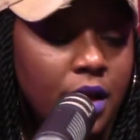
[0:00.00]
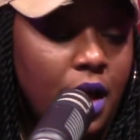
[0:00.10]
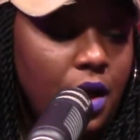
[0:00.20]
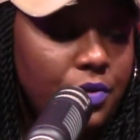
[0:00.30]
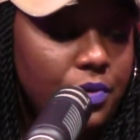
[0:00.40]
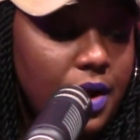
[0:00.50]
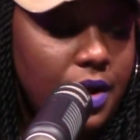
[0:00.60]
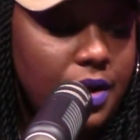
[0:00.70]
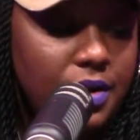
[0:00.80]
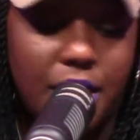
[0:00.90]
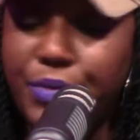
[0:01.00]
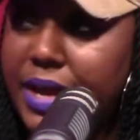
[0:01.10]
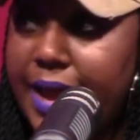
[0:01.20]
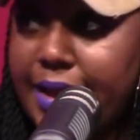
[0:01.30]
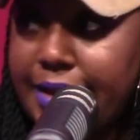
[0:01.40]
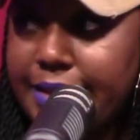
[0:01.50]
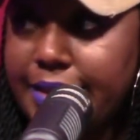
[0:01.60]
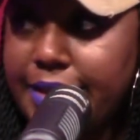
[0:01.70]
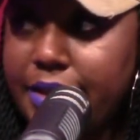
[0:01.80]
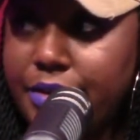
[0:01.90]
All right. Y'all want to add
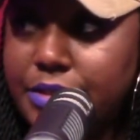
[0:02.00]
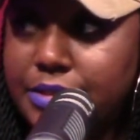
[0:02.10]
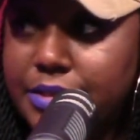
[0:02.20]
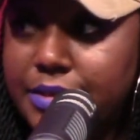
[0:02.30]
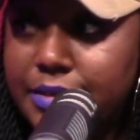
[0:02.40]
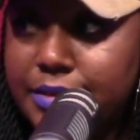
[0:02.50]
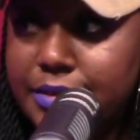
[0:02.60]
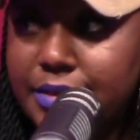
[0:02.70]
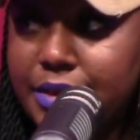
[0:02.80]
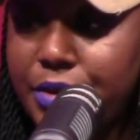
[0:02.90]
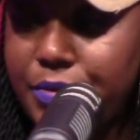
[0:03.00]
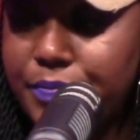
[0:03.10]
anything else? No?